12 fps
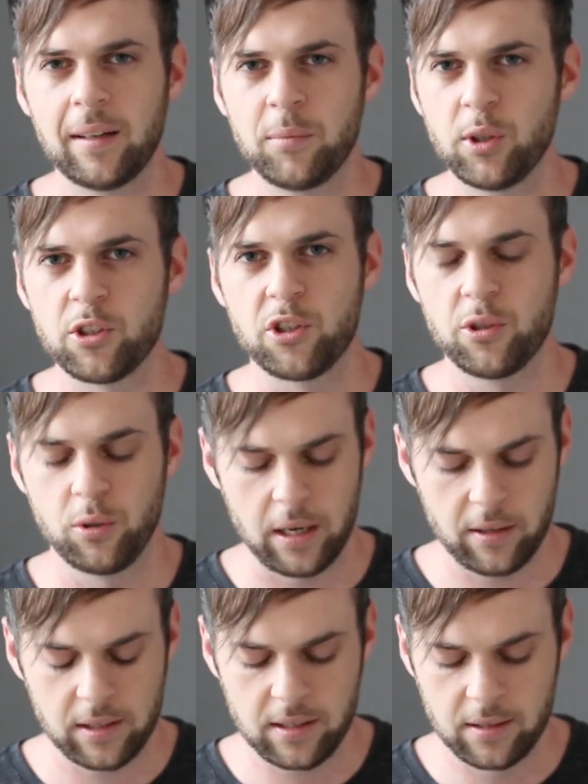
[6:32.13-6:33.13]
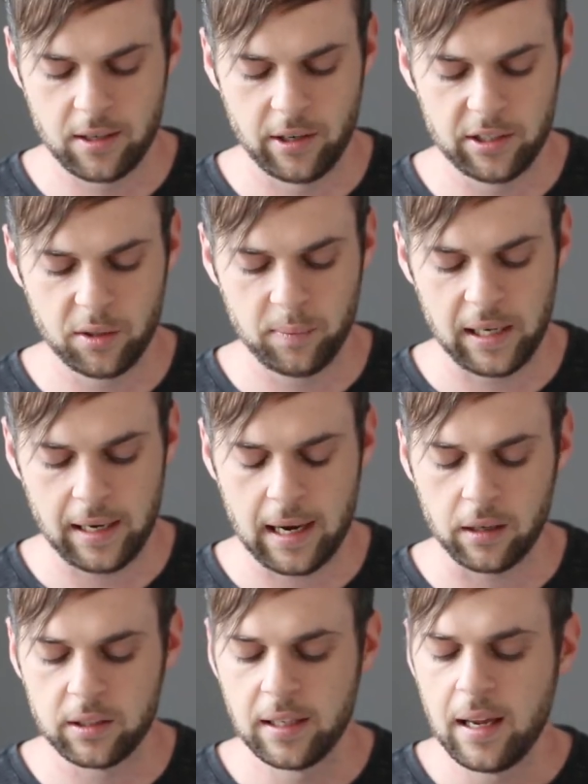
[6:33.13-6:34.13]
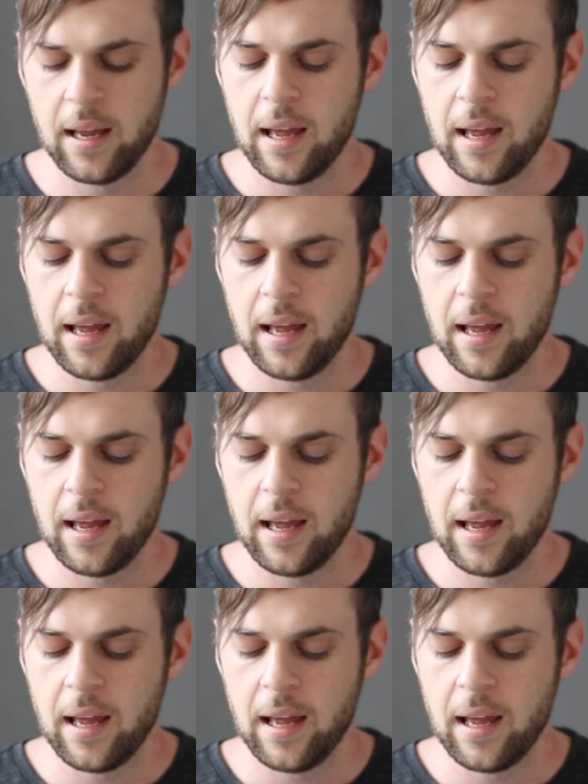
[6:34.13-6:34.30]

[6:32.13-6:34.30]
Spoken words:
I'm not sure how this is going to play out.